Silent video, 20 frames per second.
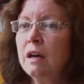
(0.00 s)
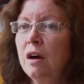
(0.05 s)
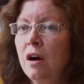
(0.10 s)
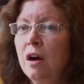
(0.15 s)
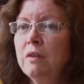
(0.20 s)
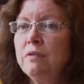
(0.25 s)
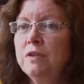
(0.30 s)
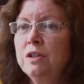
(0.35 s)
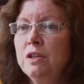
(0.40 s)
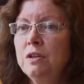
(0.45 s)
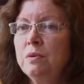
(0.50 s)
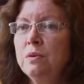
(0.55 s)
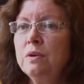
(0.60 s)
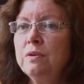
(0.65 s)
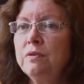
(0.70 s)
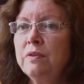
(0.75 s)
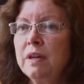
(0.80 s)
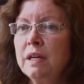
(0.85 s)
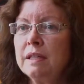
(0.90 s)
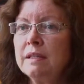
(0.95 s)
Often you will
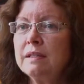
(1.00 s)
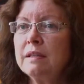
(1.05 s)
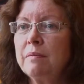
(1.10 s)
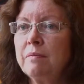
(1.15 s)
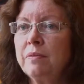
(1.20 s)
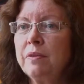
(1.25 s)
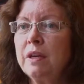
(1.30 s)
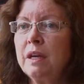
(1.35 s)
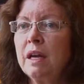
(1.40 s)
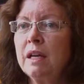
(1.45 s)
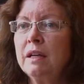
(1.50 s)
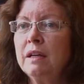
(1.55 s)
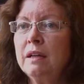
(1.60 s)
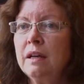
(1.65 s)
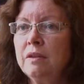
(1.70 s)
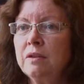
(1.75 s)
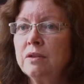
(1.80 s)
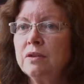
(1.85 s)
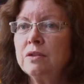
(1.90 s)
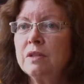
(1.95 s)
find something at
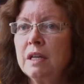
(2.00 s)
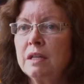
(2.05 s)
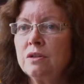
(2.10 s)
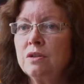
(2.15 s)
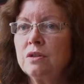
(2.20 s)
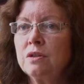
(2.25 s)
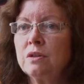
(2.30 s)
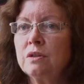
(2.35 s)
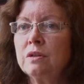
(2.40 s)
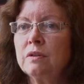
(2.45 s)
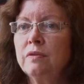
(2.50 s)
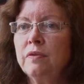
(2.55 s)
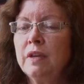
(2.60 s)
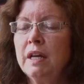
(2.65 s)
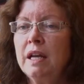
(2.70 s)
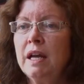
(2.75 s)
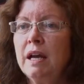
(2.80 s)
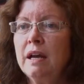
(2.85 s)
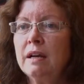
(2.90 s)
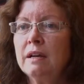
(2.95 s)
another center
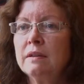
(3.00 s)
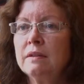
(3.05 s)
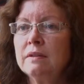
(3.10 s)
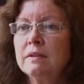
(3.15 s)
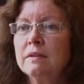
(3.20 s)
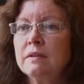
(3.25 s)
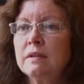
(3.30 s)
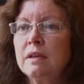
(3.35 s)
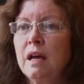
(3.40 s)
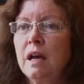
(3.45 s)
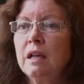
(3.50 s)
that has